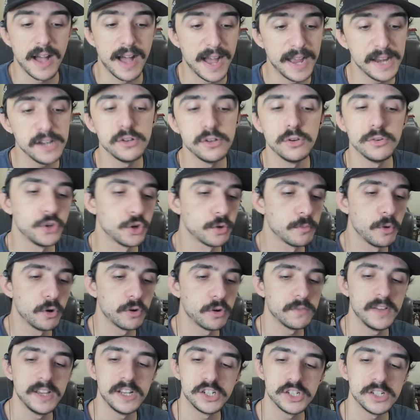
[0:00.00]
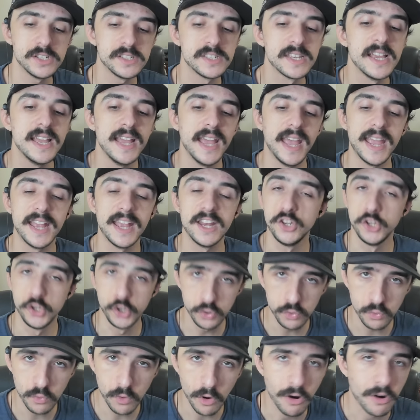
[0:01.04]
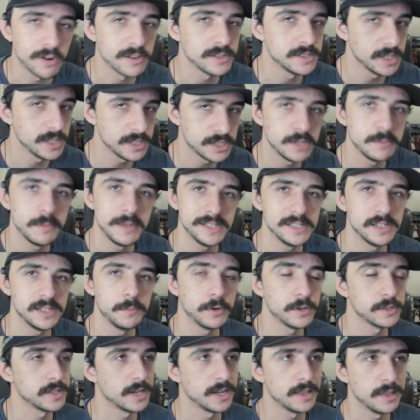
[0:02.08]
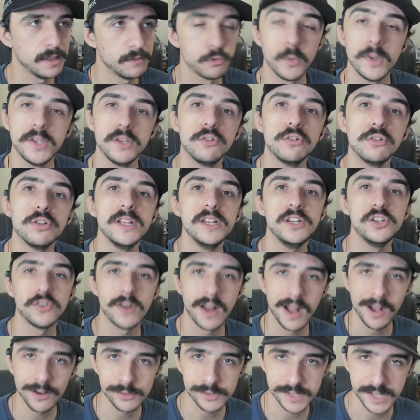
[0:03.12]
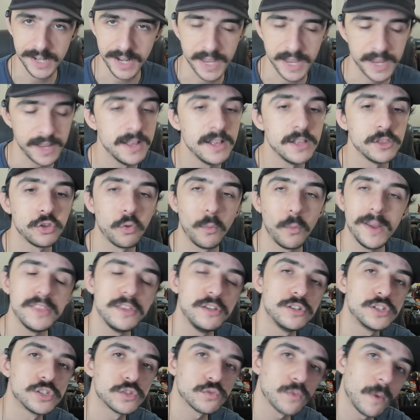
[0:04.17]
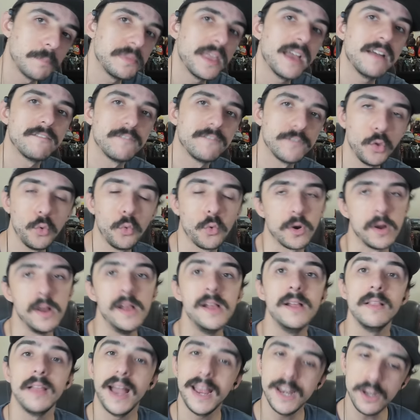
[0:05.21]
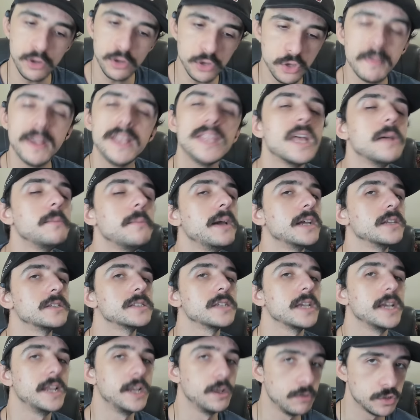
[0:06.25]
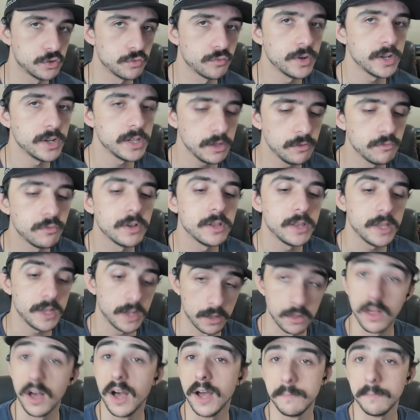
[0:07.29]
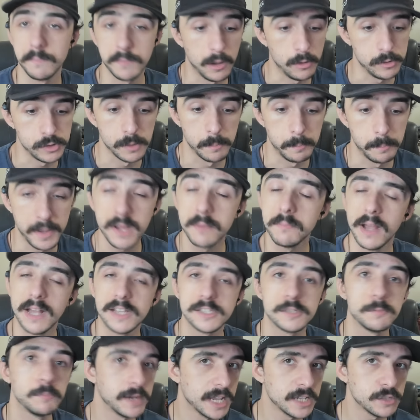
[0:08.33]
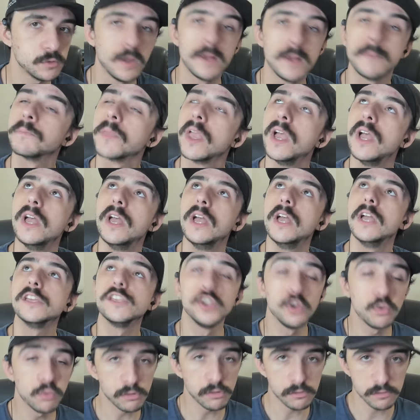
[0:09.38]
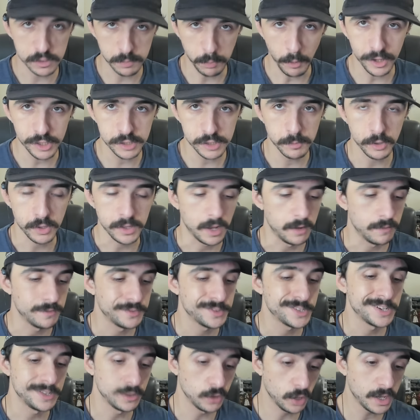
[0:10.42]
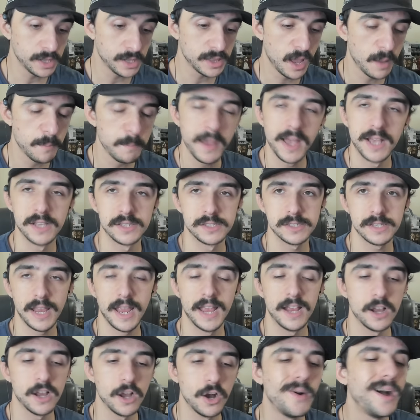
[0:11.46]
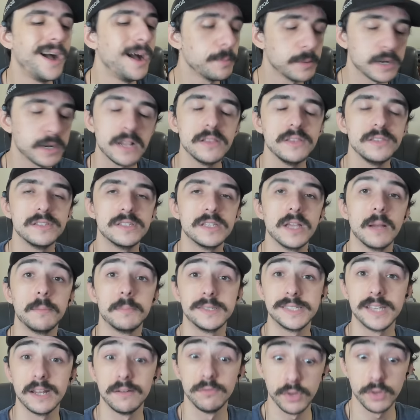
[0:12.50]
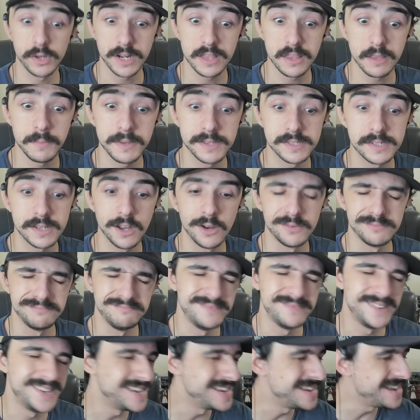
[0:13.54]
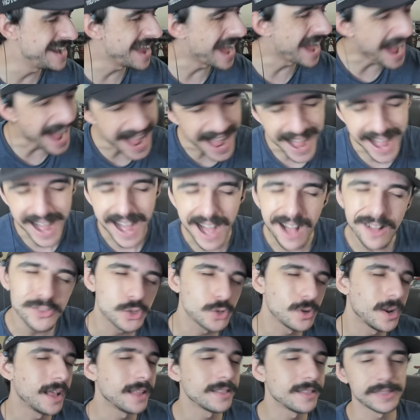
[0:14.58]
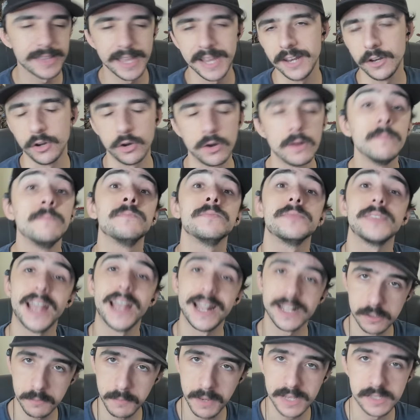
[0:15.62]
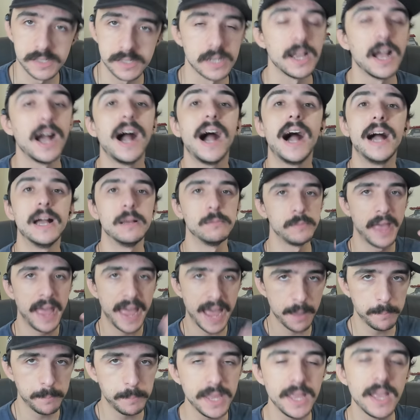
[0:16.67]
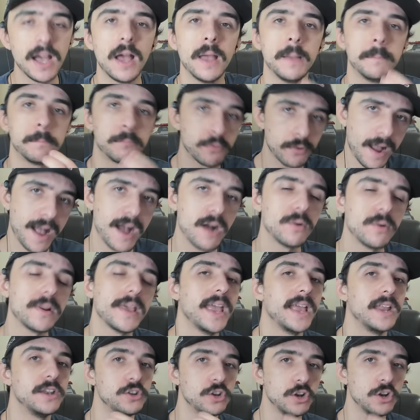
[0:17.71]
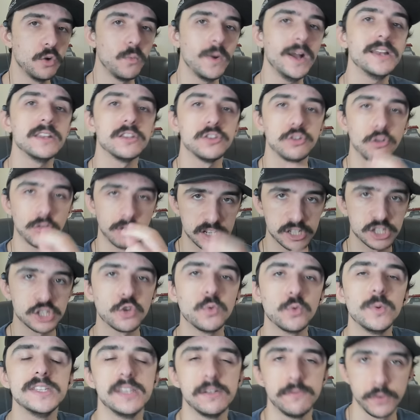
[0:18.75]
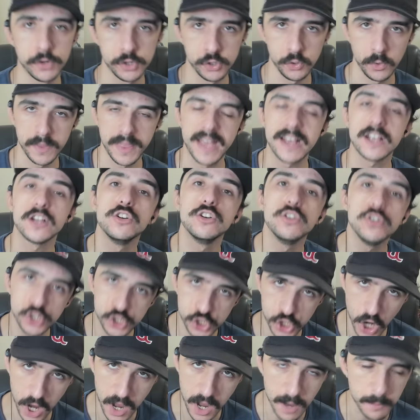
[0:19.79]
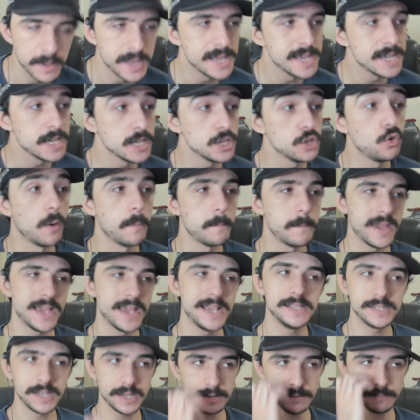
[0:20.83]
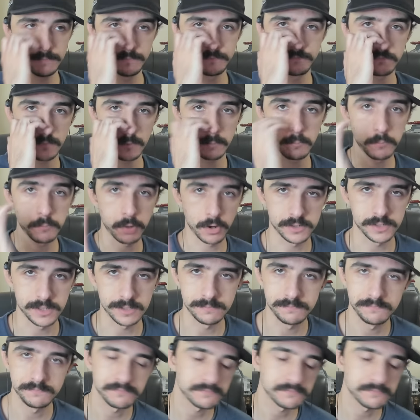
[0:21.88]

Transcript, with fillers: I know your motivations, and you are such an amazing person. I love the way you cleaned your house today, the way that you swept that floor. I know you made that mess, and it was really, really a lot. It was a big mess. But guess what? You were responsible enough to look at that mess and go, I'm gonna clean this up, instead of looking at that mess and go, nah, I'll do that later. That's amazing. I'm happy, I'm proud, and you know what? You're exquisite for doing that. Good job, you amazing person.